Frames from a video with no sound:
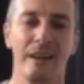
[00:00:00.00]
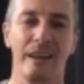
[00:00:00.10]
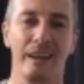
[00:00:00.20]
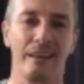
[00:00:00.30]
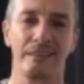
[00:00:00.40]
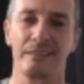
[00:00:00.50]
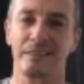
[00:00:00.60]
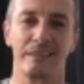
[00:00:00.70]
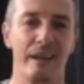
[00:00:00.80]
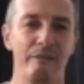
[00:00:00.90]
And
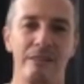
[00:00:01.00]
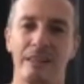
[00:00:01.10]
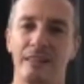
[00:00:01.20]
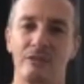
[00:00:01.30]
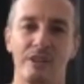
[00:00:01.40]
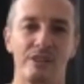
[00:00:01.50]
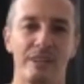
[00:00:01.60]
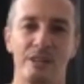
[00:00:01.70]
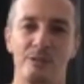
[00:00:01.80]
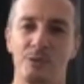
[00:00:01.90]
everything that
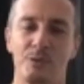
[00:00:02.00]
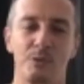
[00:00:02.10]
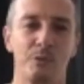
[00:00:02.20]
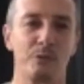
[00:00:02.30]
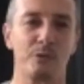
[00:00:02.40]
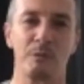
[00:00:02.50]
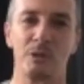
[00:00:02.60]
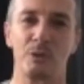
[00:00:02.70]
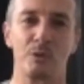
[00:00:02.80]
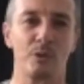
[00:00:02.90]
resonates with you, from
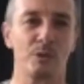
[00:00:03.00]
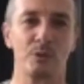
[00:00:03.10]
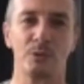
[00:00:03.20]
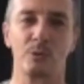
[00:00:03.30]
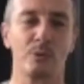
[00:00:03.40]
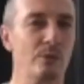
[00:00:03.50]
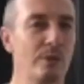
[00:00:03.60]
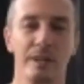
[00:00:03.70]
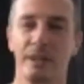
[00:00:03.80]
a euro to